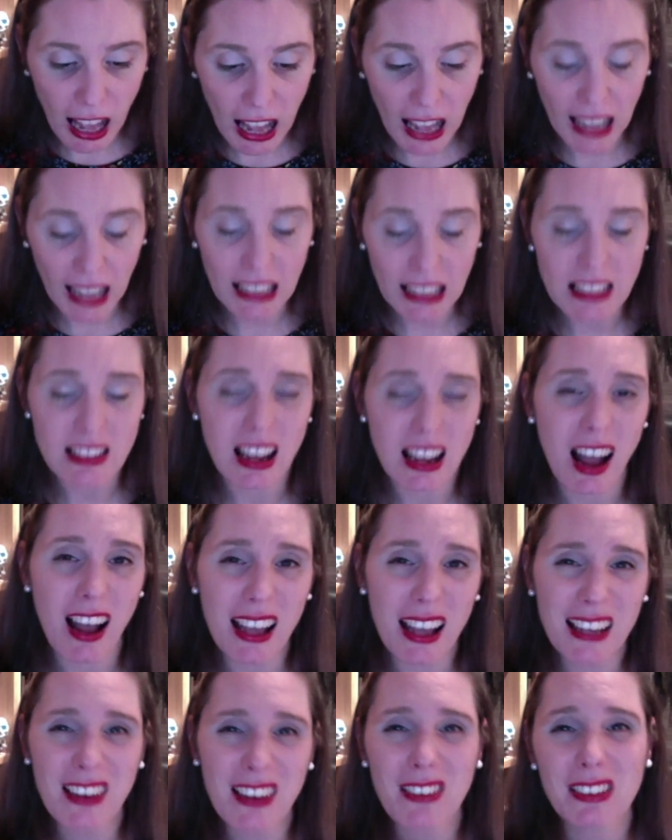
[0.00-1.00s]
And I
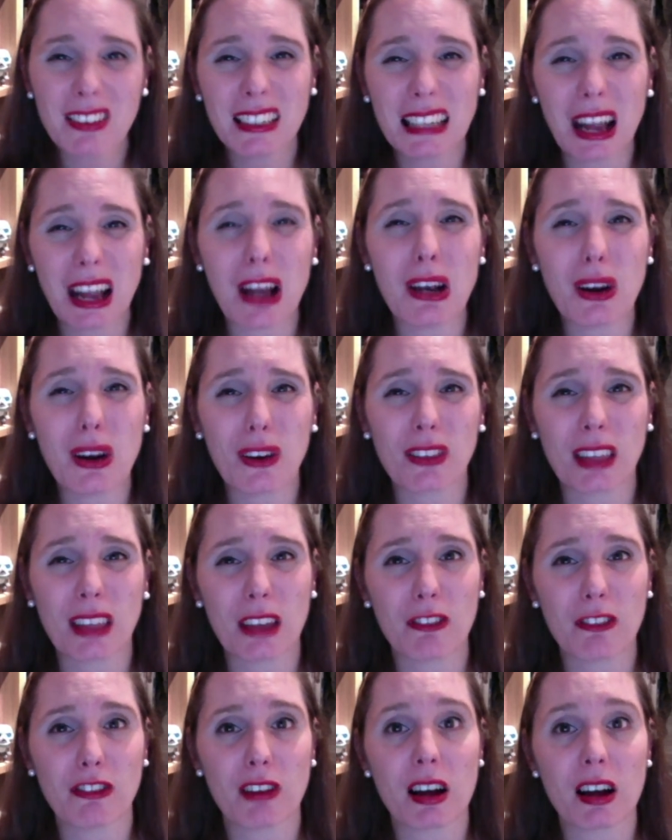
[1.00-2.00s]
can't eat a lot of their
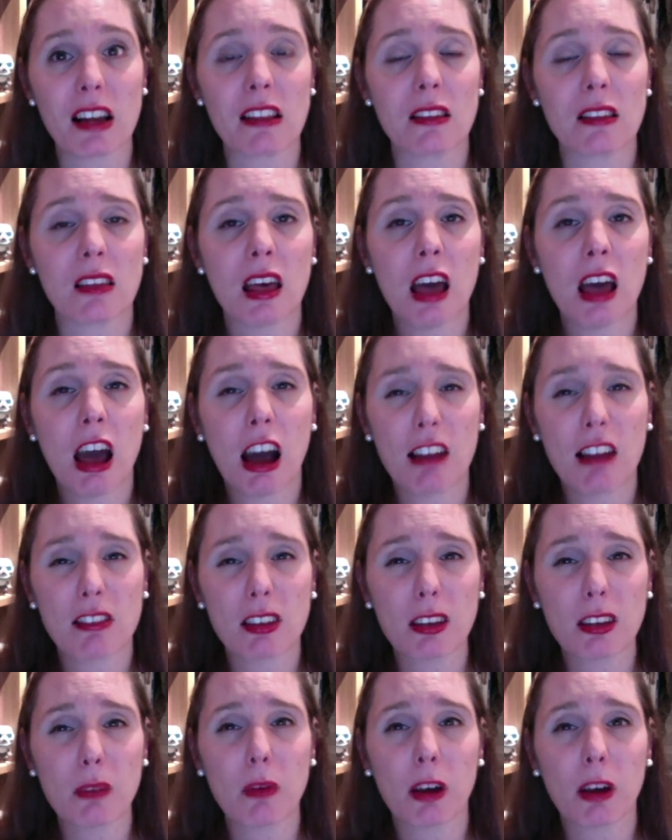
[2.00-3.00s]
fries. I'll tell
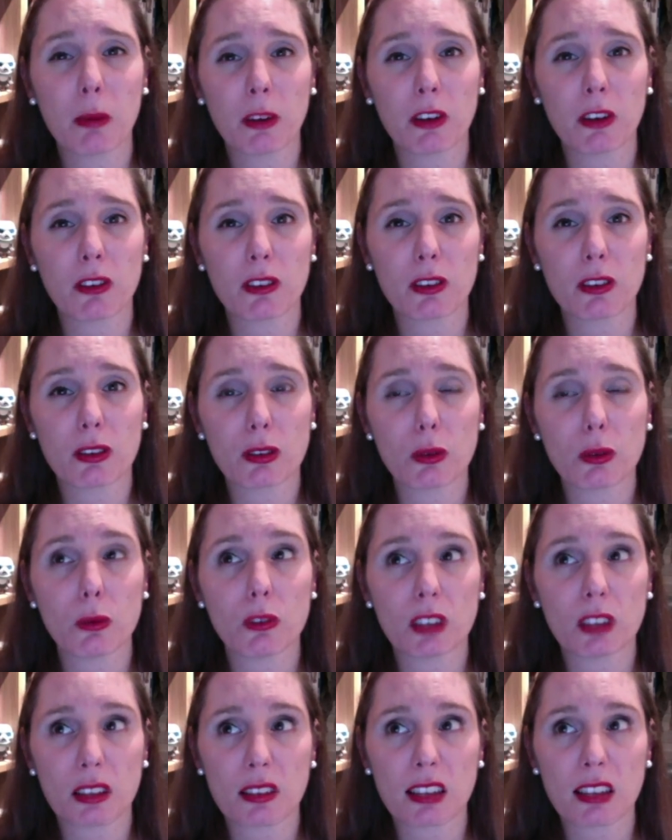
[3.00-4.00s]
you why, because the salt
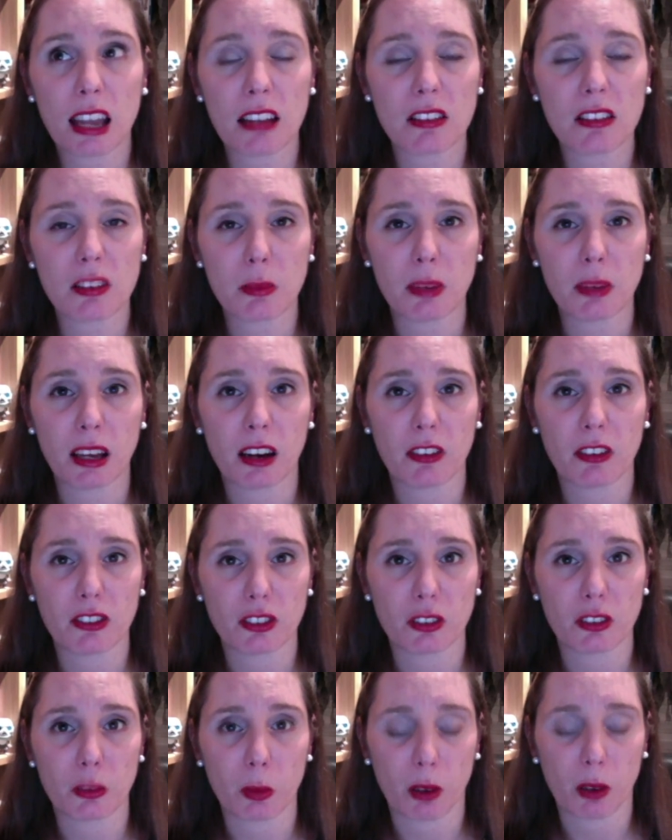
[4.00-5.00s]
does get to me after
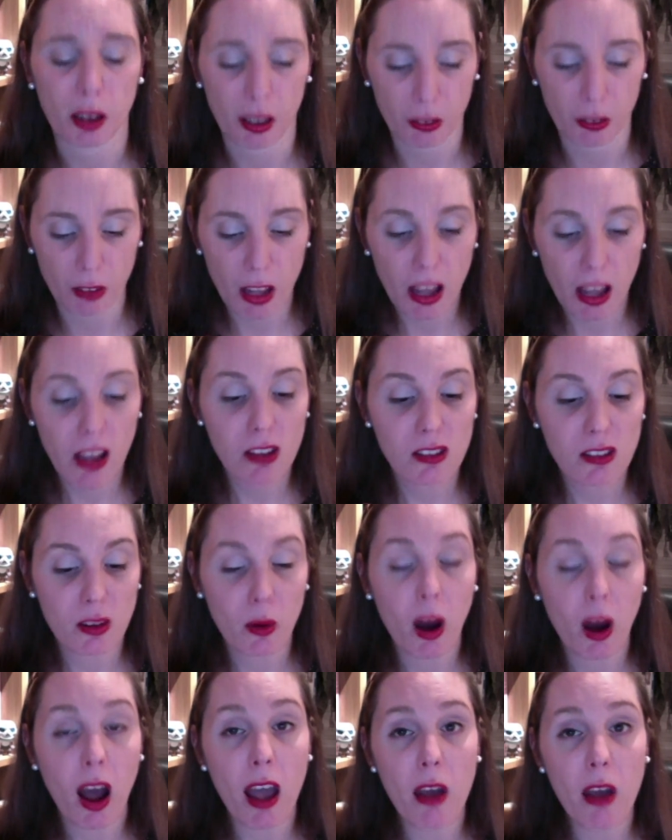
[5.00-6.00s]
a while. So
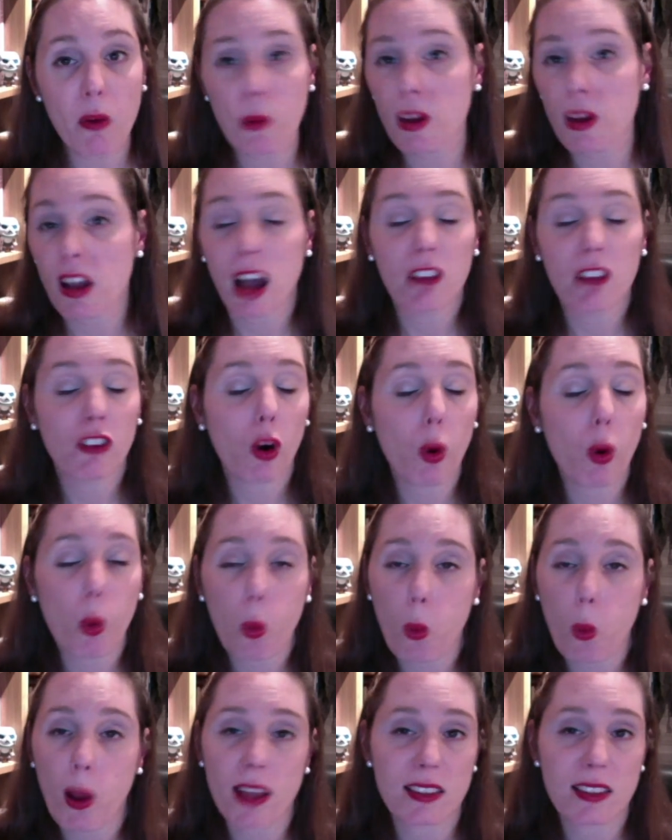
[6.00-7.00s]
I've
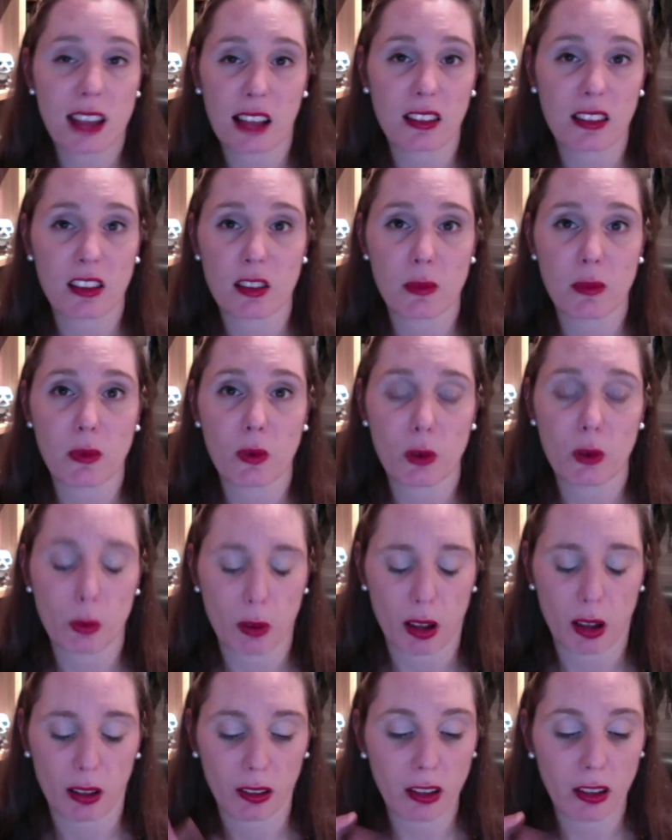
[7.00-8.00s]
always had the smaller
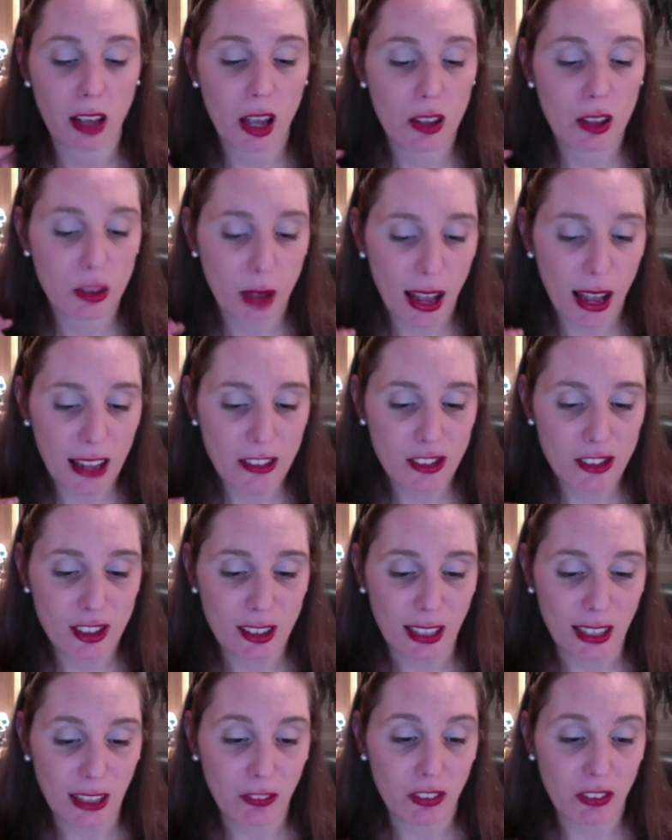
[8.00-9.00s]
one. So
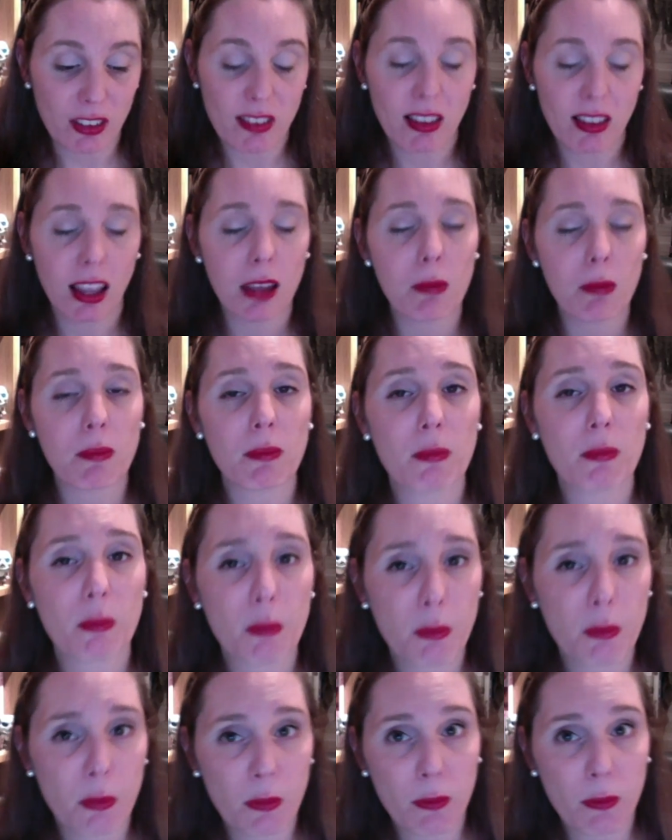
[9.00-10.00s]
actually, for the same
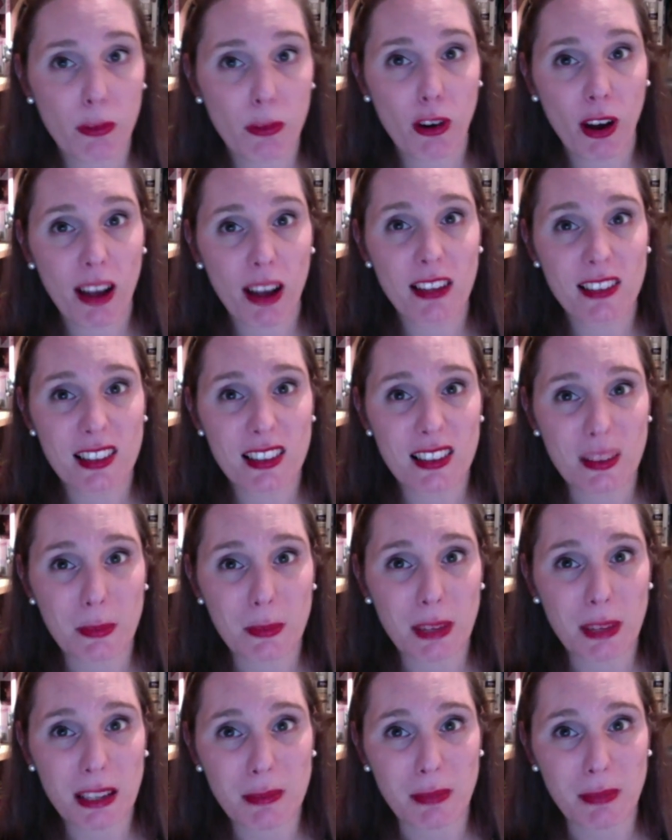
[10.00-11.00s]
price as a
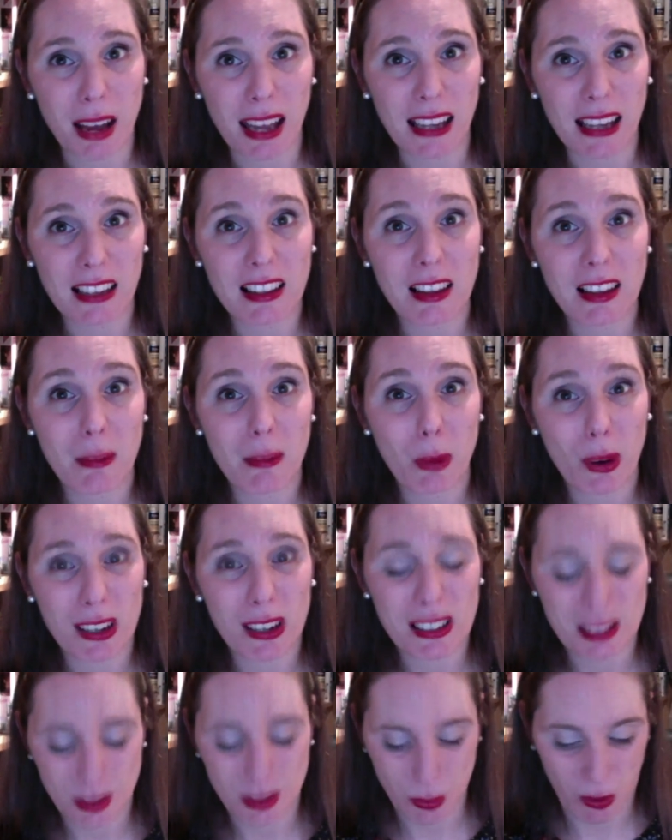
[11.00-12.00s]
Big Mac,
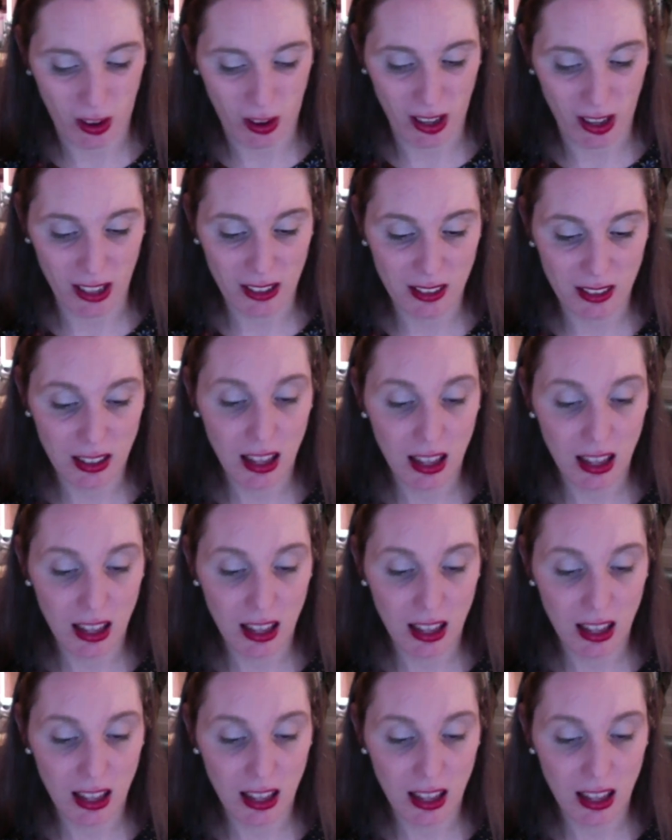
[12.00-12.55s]
points-wise,